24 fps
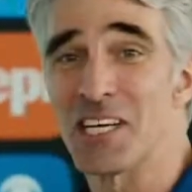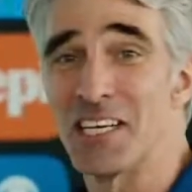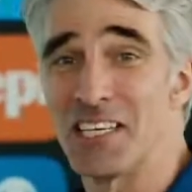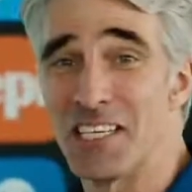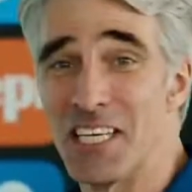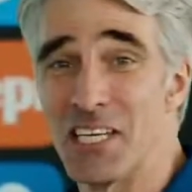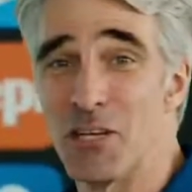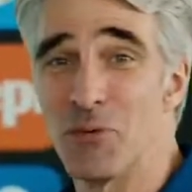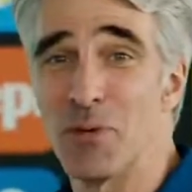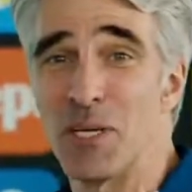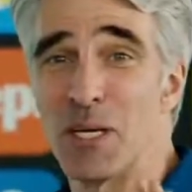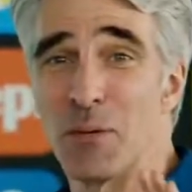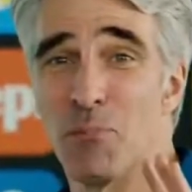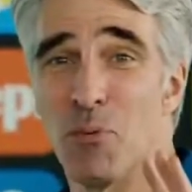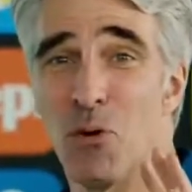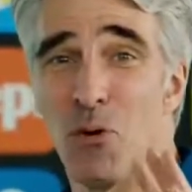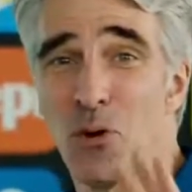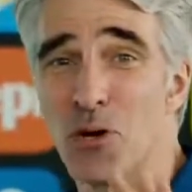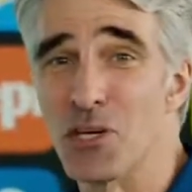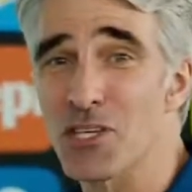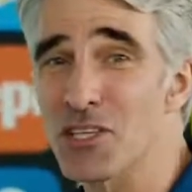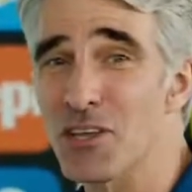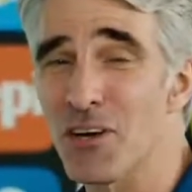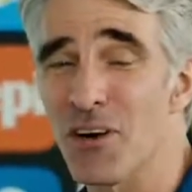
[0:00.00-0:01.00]
continuing to
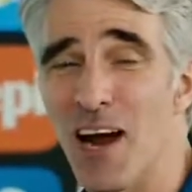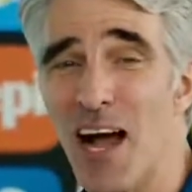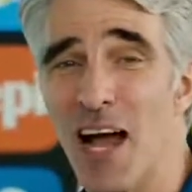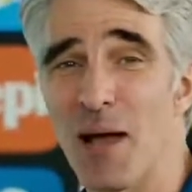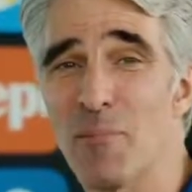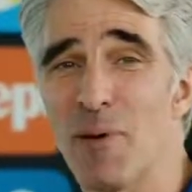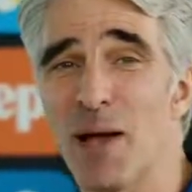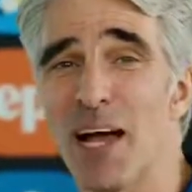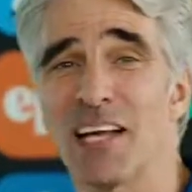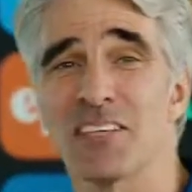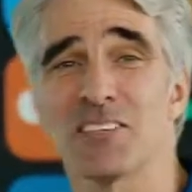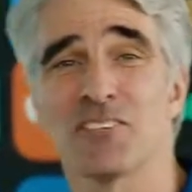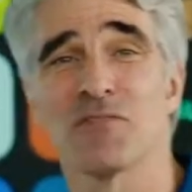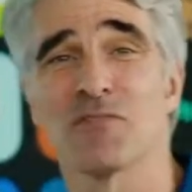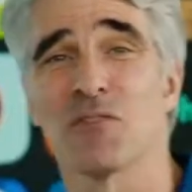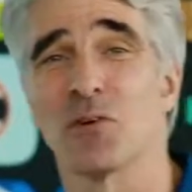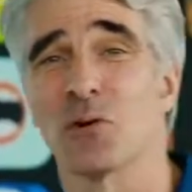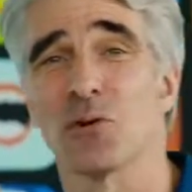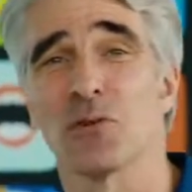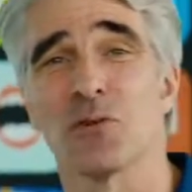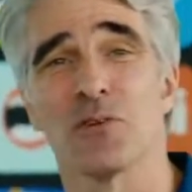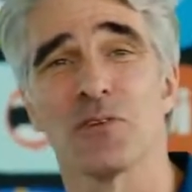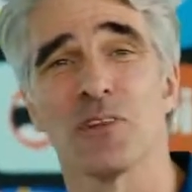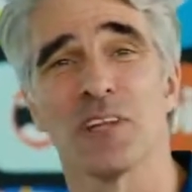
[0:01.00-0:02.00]
push their iPads
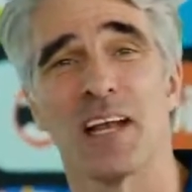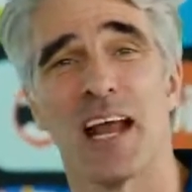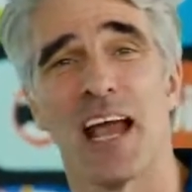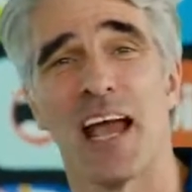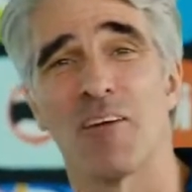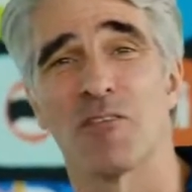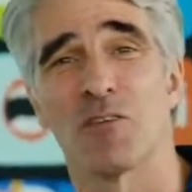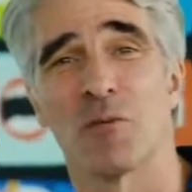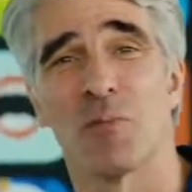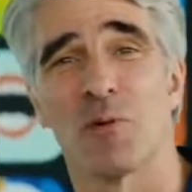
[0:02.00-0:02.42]
further than ever